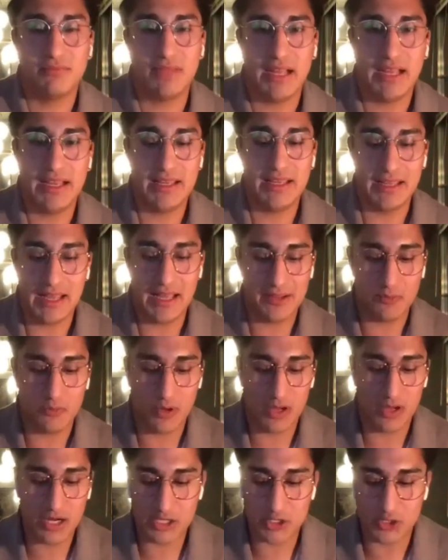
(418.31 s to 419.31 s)
I
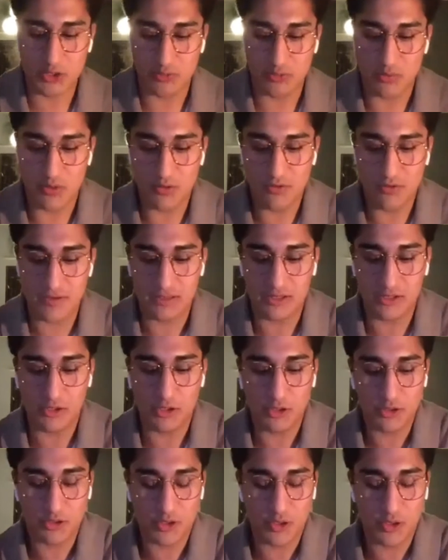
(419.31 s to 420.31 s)
wanted to move a
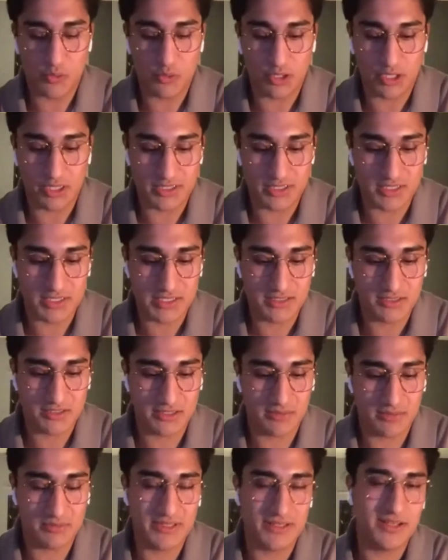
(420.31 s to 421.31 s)
little towards
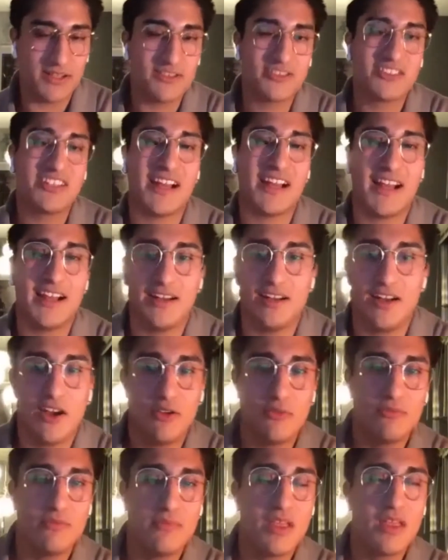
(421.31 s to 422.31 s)
something else that I
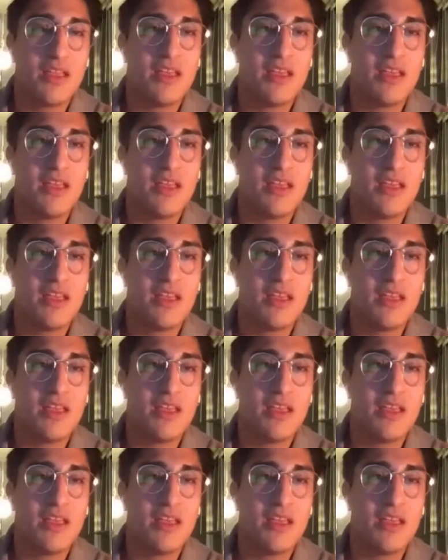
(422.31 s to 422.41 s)
know.